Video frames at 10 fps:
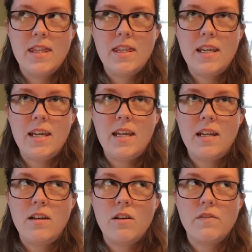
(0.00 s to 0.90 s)
the
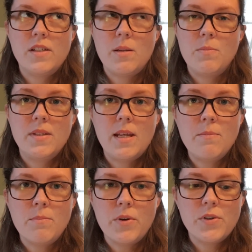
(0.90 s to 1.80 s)
end of
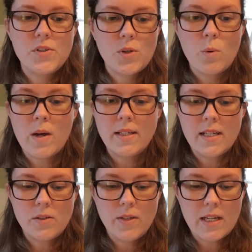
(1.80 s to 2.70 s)
September, so I
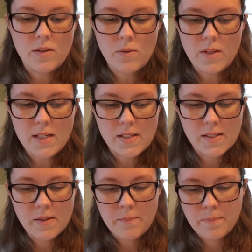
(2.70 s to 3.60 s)
need to get this.